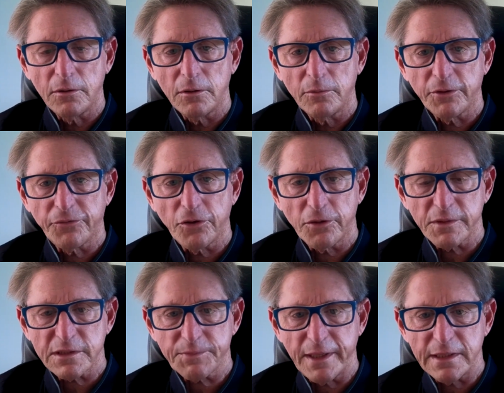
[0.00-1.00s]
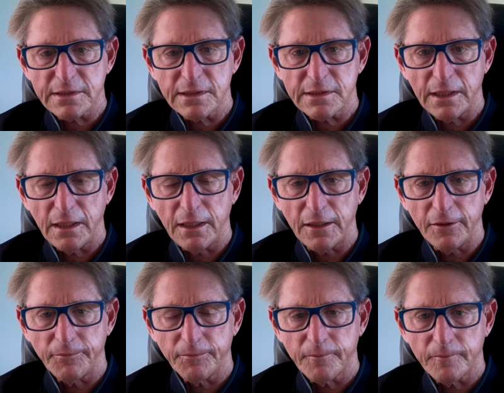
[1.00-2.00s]
Performance-based esteem,
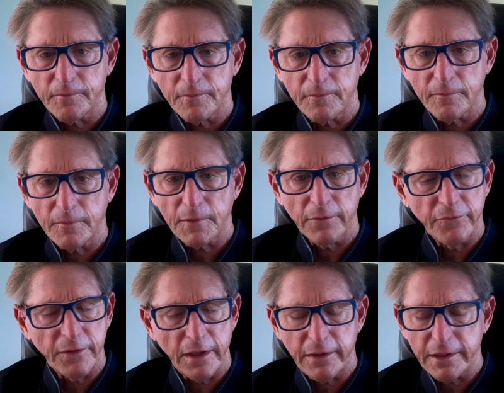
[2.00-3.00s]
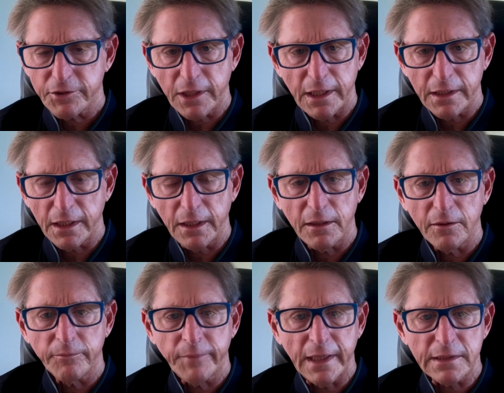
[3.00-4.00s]
very shaky
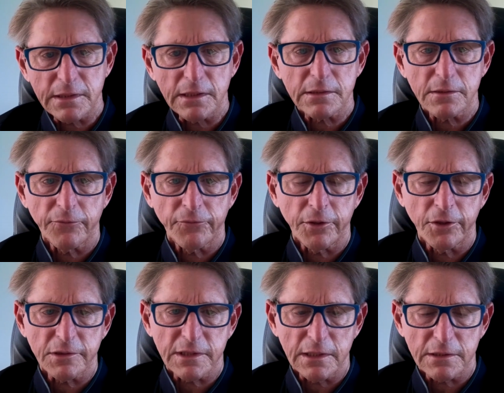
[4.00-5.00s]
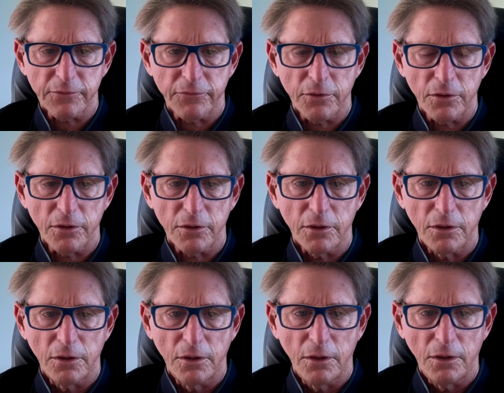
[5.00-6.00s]
basis for your sense of worth.
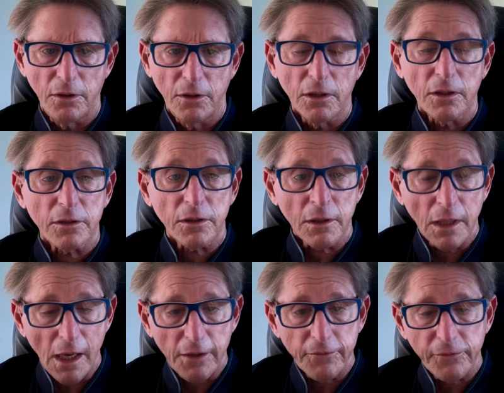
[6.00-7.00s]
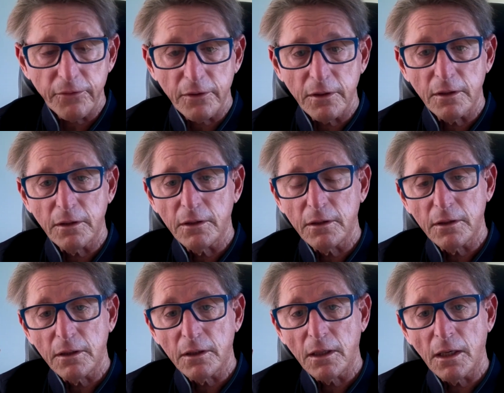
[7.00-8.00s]
Love
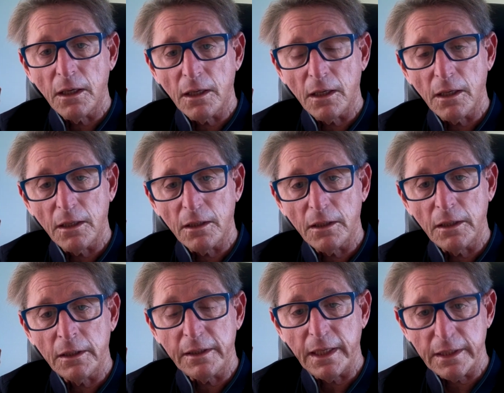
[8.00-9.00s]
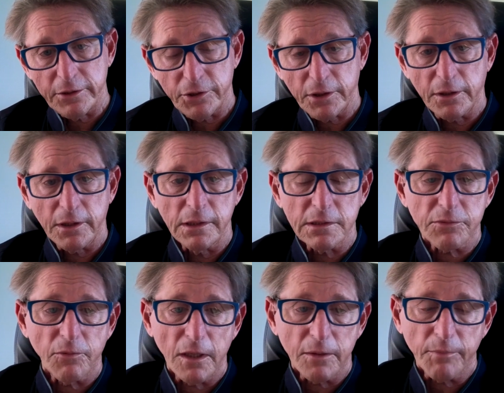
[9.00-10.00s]
addiction is
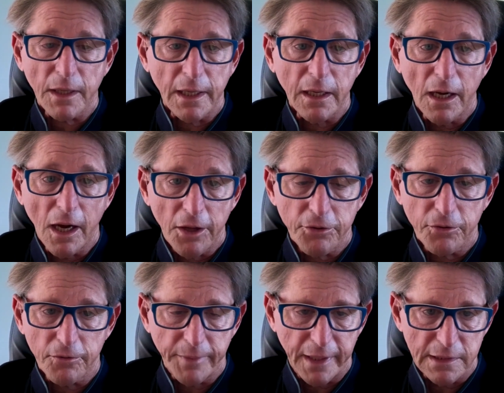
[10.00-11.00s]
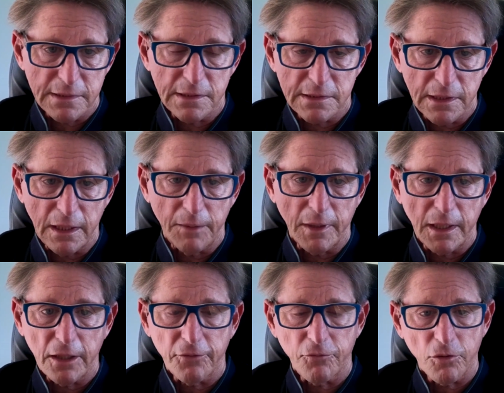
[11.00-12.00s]
run by other-based esteem. I
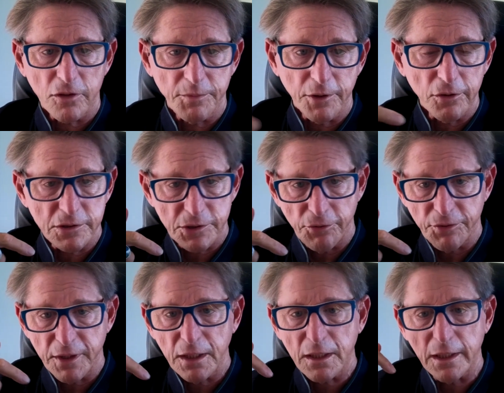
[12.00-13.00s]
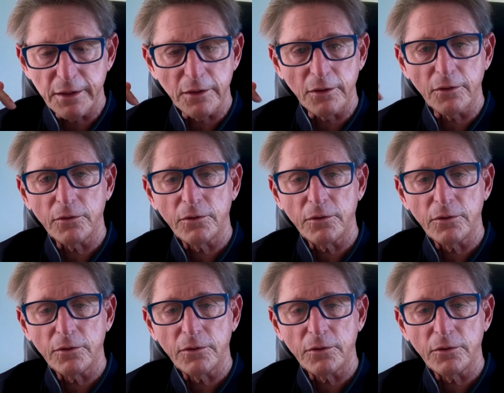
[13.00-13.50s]
have worth because you think I do.